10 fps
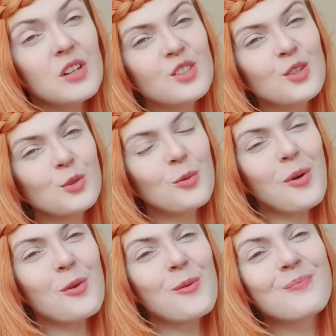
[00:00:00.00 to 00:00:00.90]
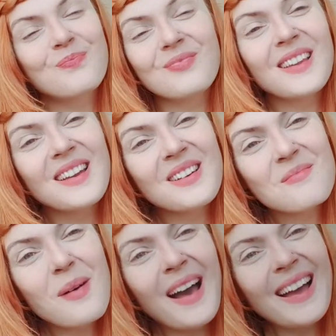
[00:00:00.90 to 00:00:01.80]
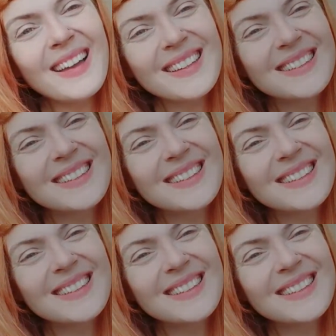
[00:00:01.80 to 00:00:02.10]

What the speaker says: see you tomorrow. Bye.